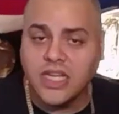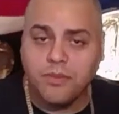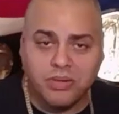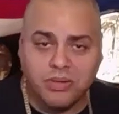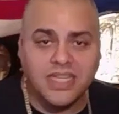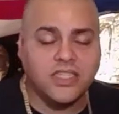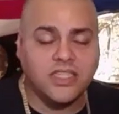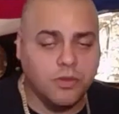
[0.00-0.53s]

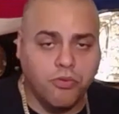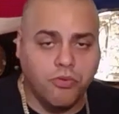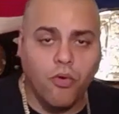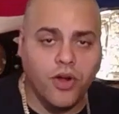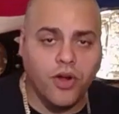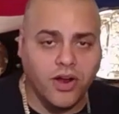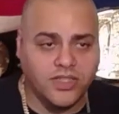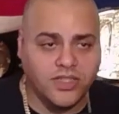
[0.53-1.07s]
Please support
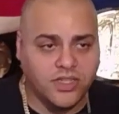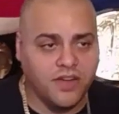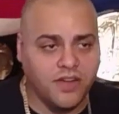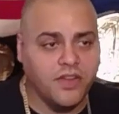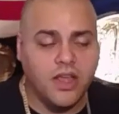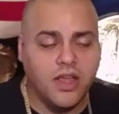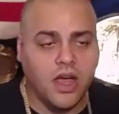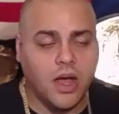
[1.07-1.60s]
our stuff.
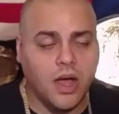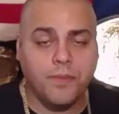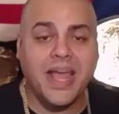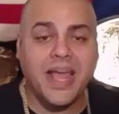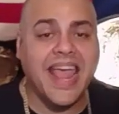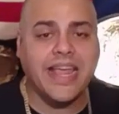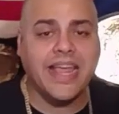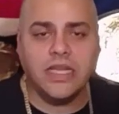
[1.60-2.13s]
Um,
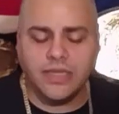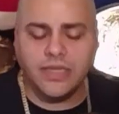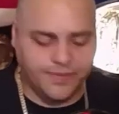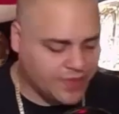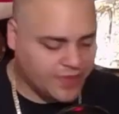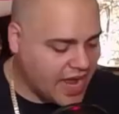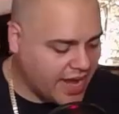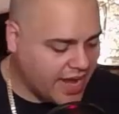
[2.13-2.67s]
A,
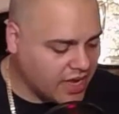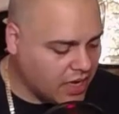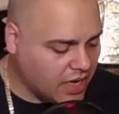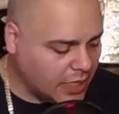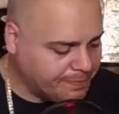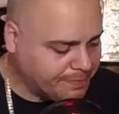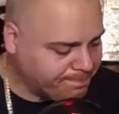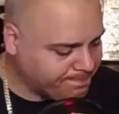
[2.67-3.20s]
and,
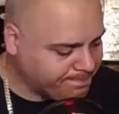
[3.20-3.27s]
um...